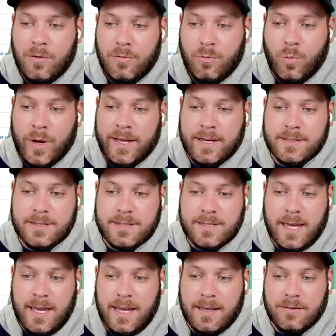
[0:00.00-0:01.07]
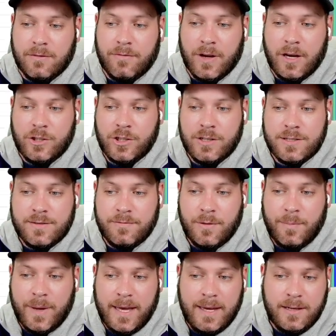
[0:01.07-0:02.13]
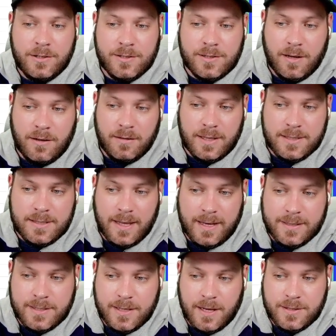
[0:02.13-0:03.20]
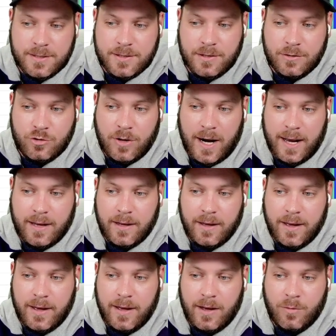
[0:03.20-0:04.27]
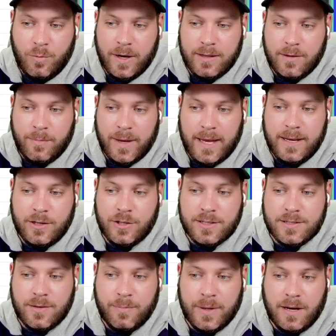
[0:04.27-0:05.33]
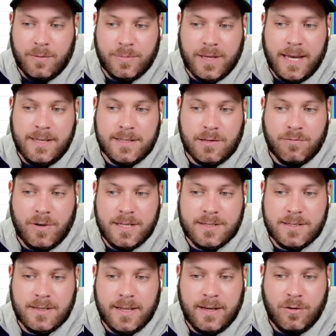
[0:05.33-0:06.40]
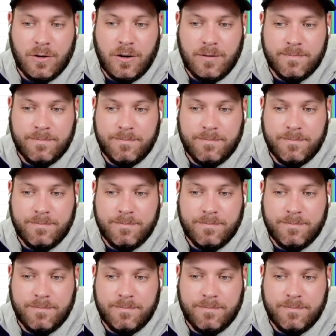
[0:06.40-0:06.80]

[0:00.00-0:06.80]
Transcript: We can see the versions of the page. So this lets us track whether pages have been updated recently or not.